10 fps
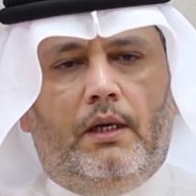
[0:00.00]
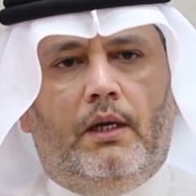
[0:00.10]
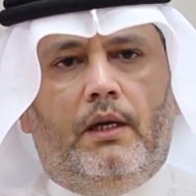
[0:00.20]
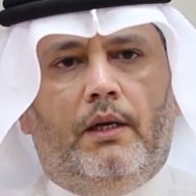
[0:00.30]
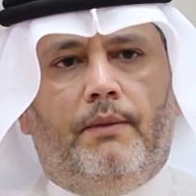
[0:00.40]

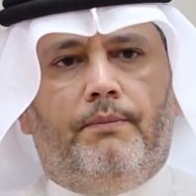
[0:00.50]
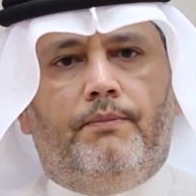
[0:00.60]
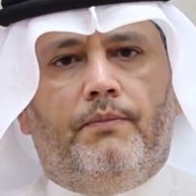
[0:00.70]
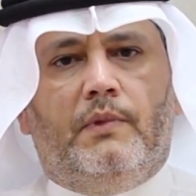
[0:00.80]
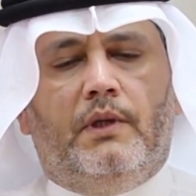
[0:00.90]

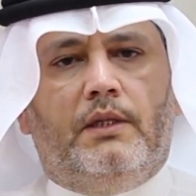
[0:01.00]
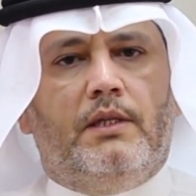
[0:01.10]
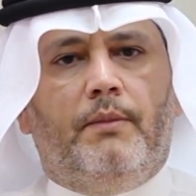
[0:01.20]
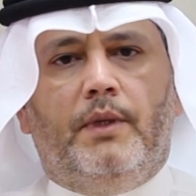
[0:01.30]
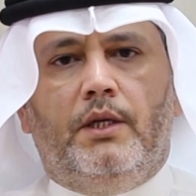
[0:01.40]
The
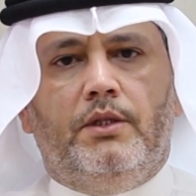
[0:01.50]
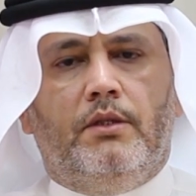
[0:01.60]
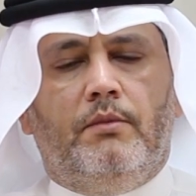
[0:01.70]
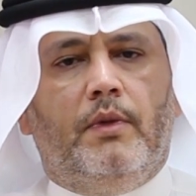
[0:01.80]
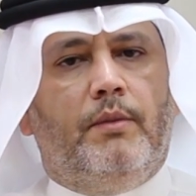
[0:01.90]

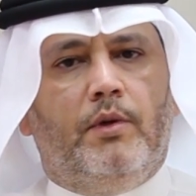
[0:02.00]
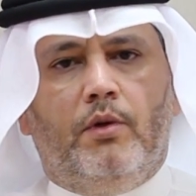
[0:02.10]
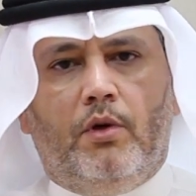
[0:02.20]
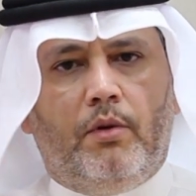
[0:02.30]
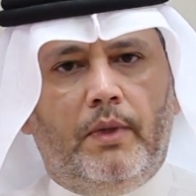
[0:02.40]
examination may be
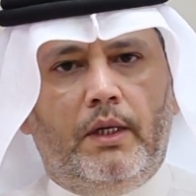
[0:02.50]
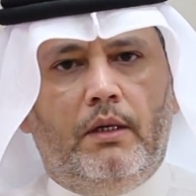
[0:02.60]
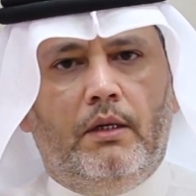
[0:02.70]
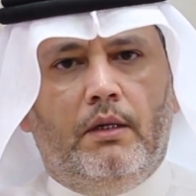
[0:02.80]
normal,